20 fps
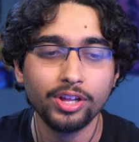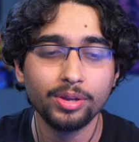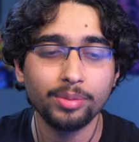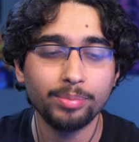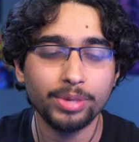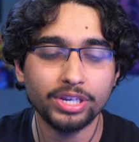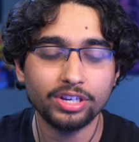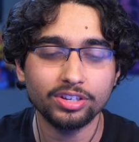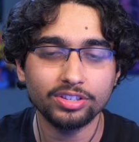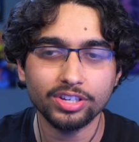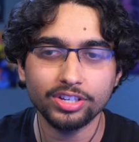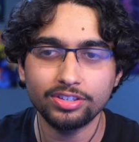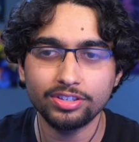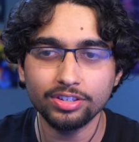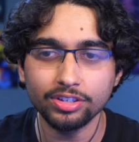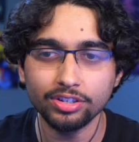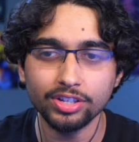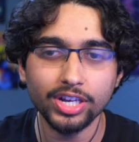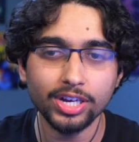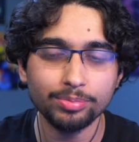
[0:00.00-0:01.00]
because I
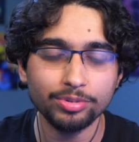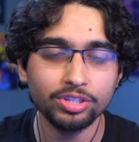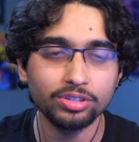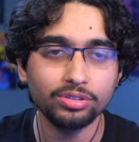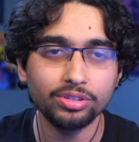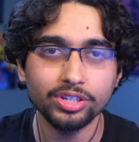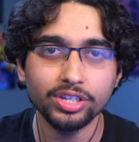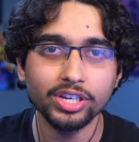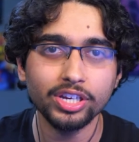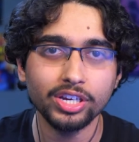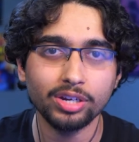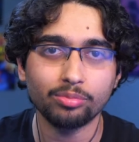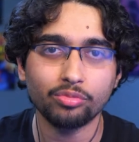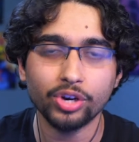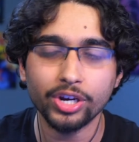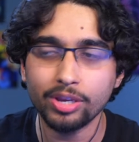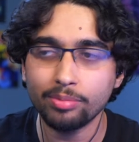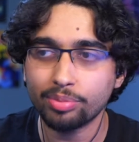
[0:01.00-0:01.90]
still absolutely am, right?